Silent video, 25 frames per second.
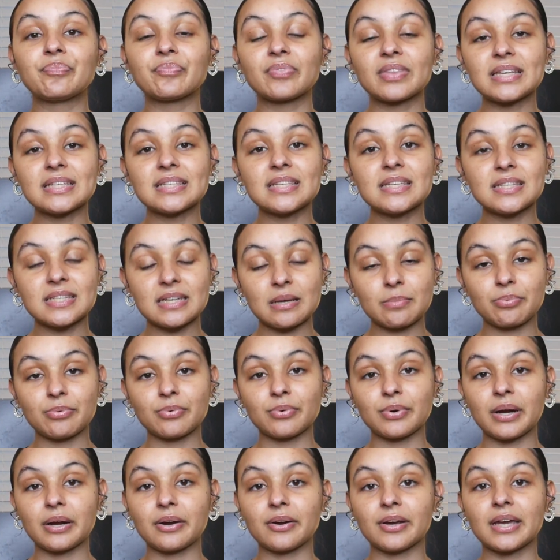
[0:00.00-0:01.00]
this is
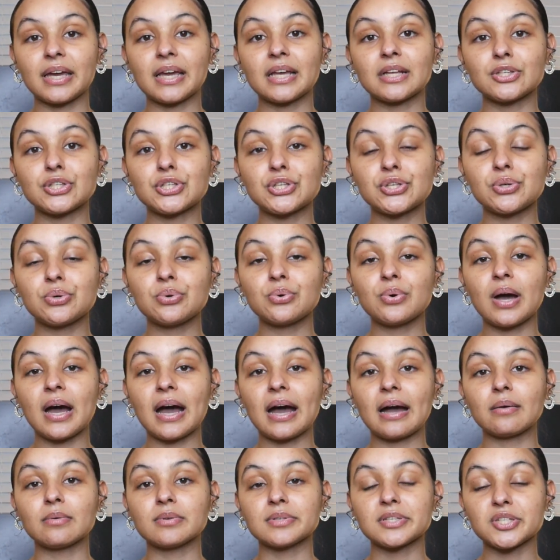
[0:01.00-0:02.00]
temporary, and two,
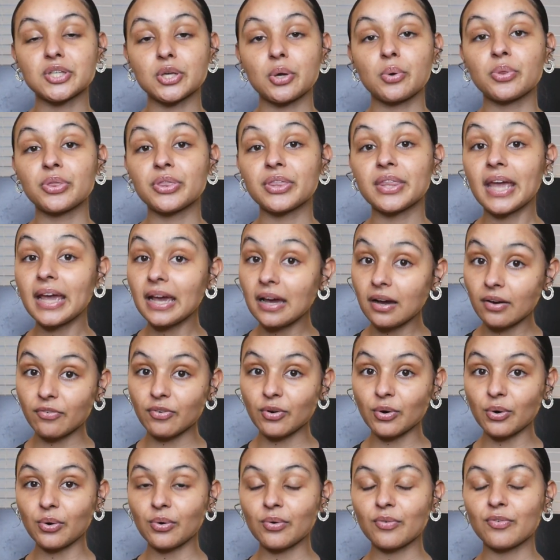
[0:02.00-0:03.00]
I was so
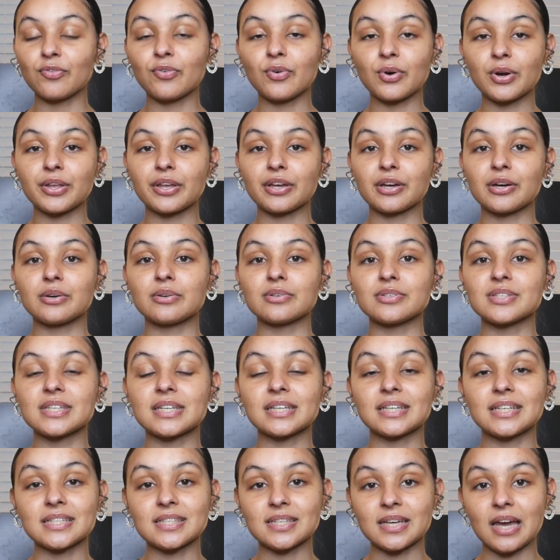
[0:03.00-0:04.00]
thankful for those
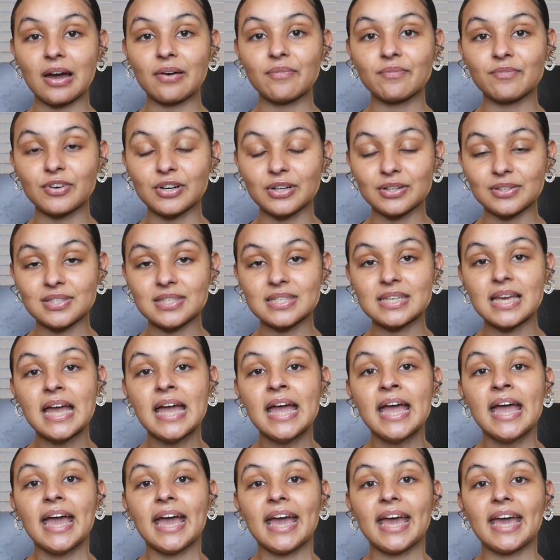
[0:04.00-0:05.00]
discomforts
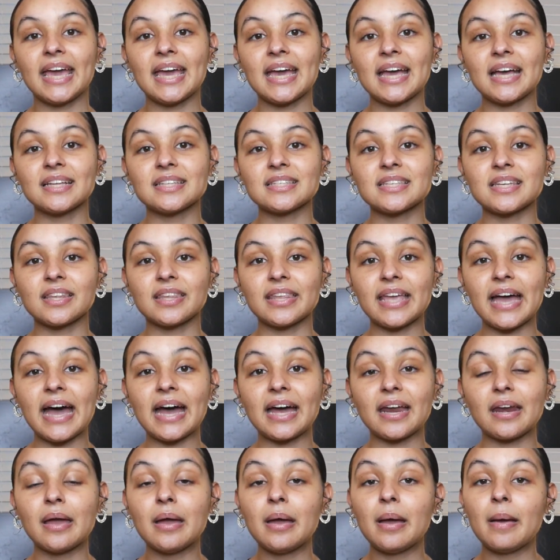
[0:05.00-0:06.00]
and
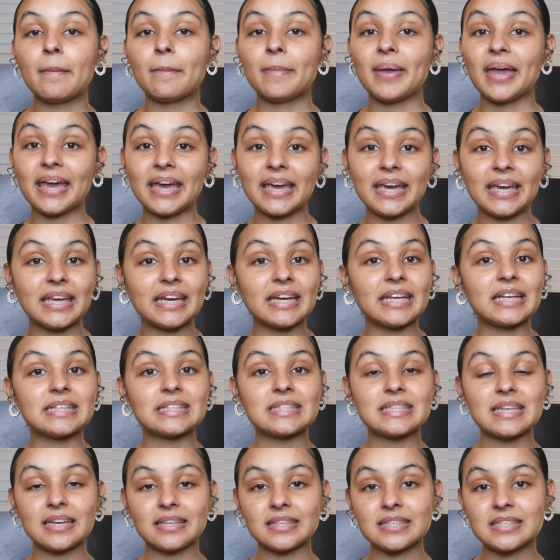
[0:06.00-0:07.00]
that pain,
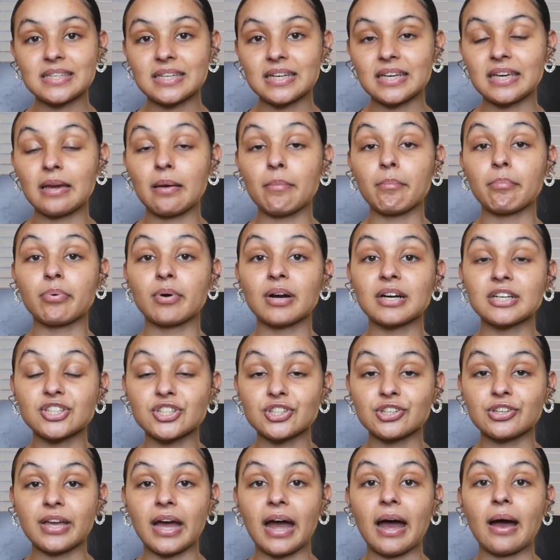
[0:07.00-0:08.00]
intensity, and
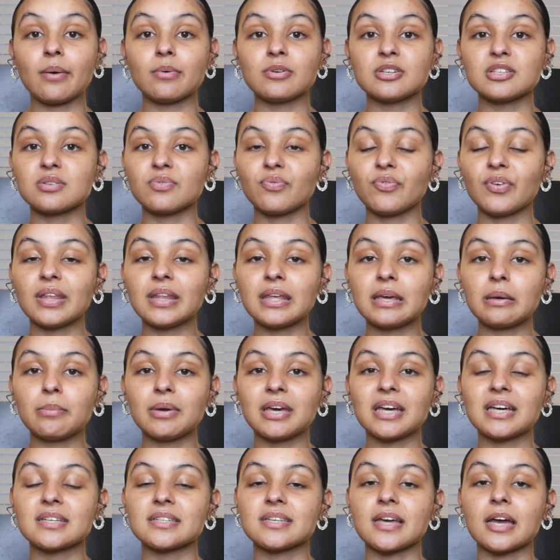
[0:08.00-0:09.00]
pressure that I was feeling,
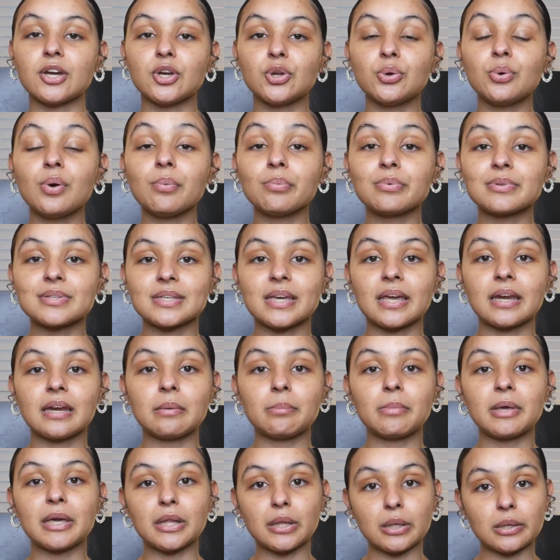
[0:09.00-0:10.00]
because I knew it was
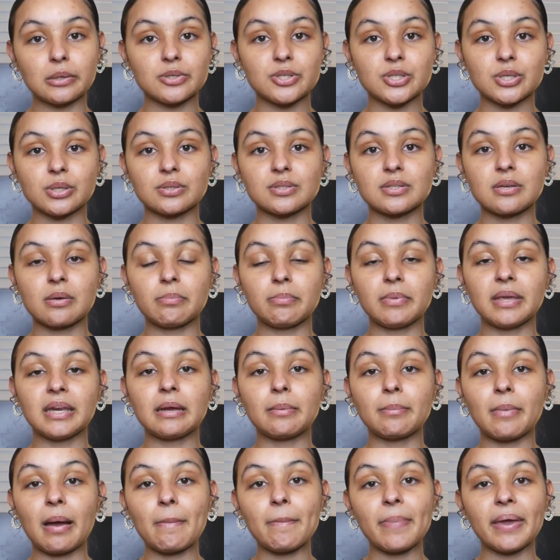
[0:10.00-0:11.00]
getting me closer to
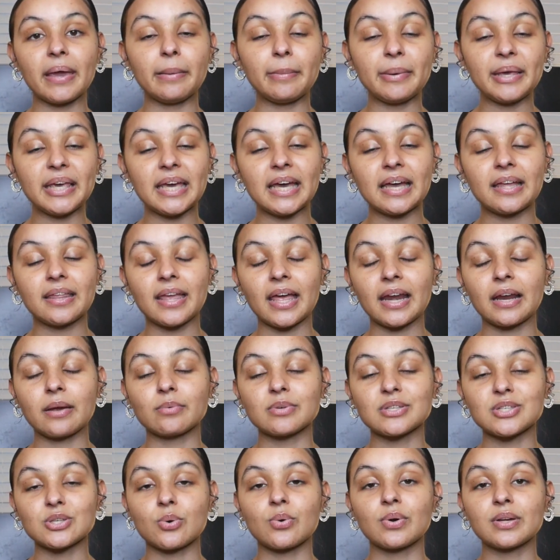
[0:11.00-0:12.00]
meeting my baby and that it
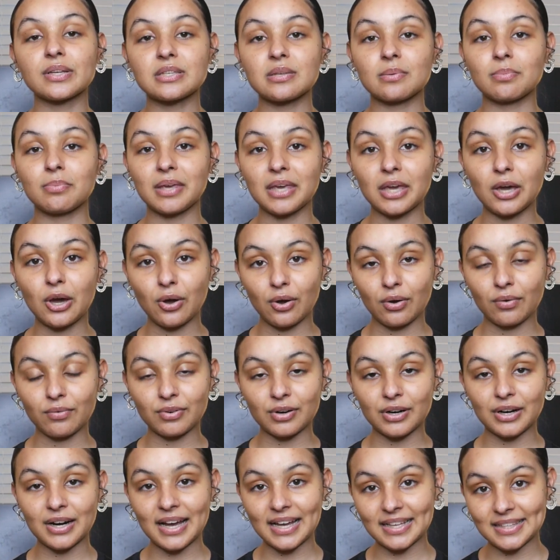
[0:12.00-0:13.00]
was going to be
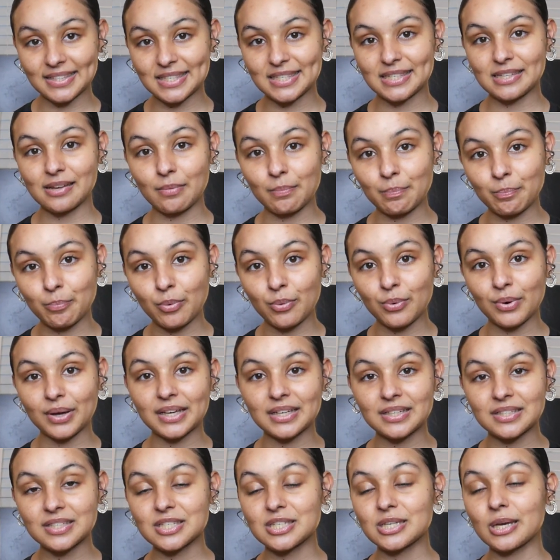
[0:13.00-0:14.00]
over at some
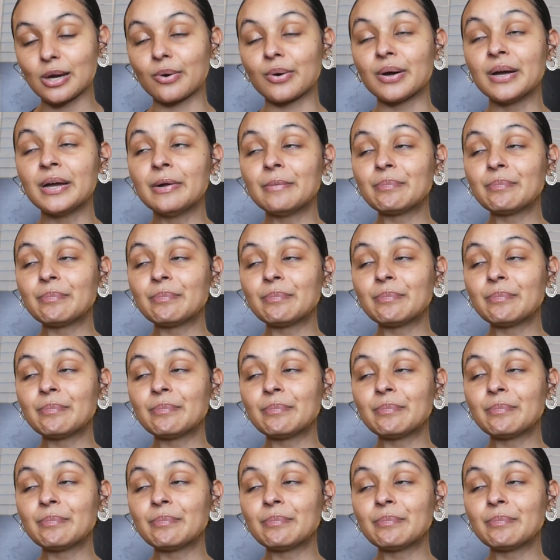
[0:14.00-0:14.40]
point. So